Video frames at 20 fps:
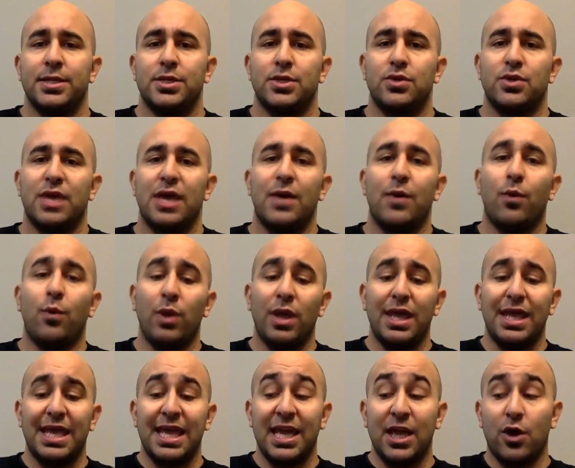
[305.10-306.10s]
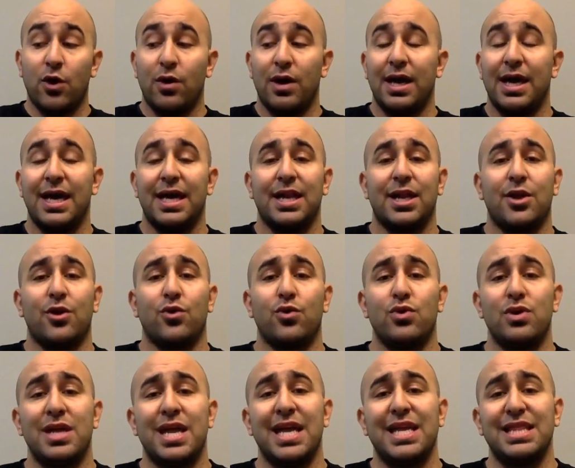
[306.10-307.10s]
so that we can go ahead and
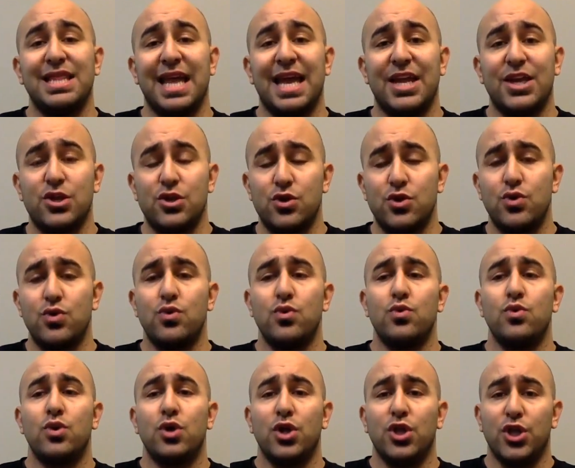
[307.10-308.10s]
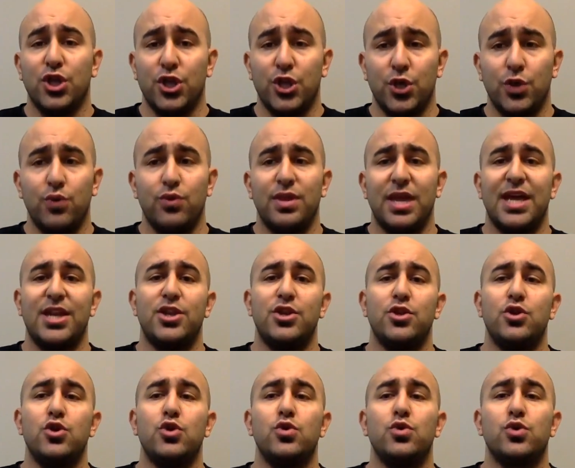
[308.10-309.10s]
create that new you, that
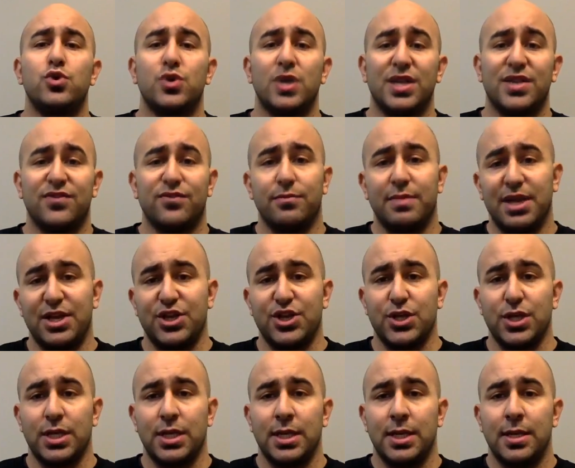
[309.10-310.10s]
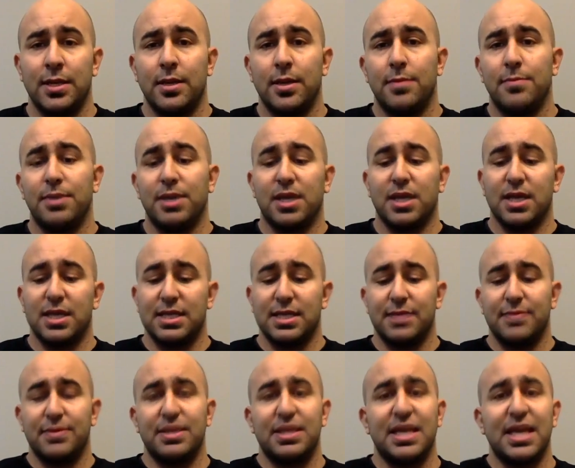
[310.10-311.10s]
new transformation. Because
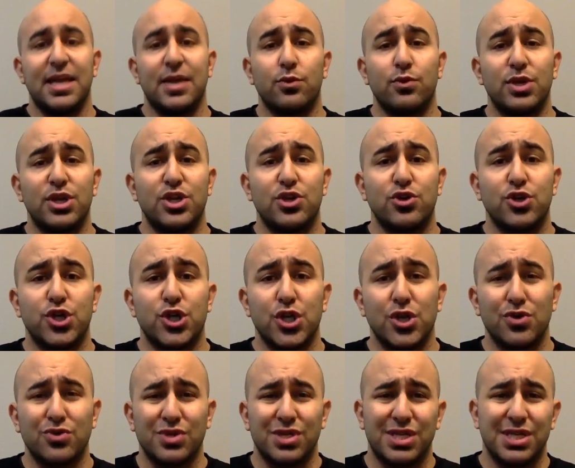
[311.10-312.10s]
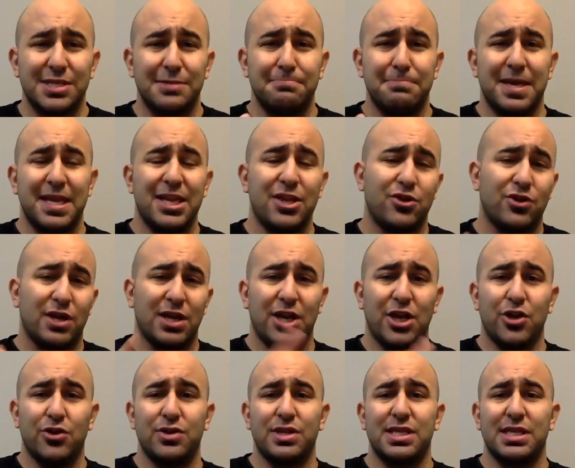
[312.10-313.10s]
let me tell you, research shows and you're going to
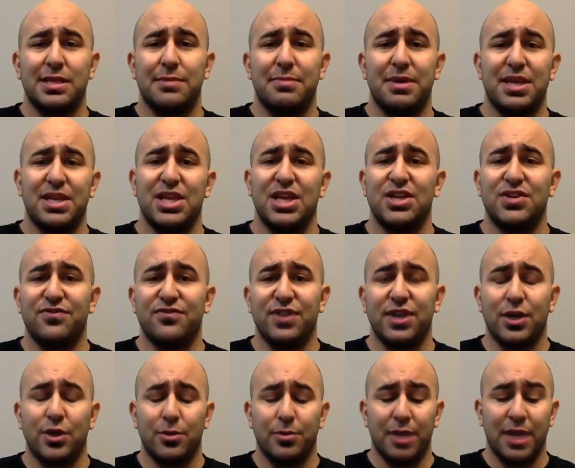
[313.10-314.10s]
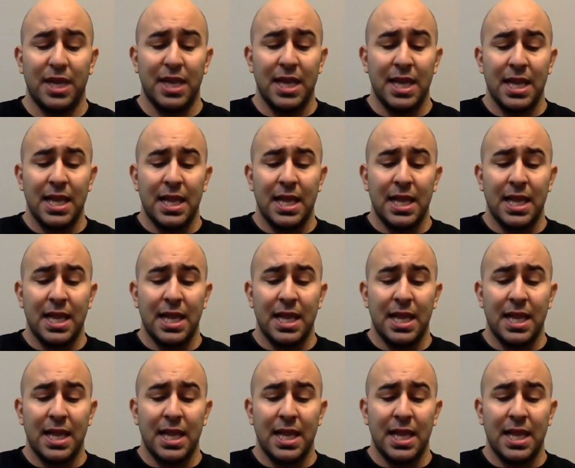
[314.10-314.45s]
hear this in the meditation video, but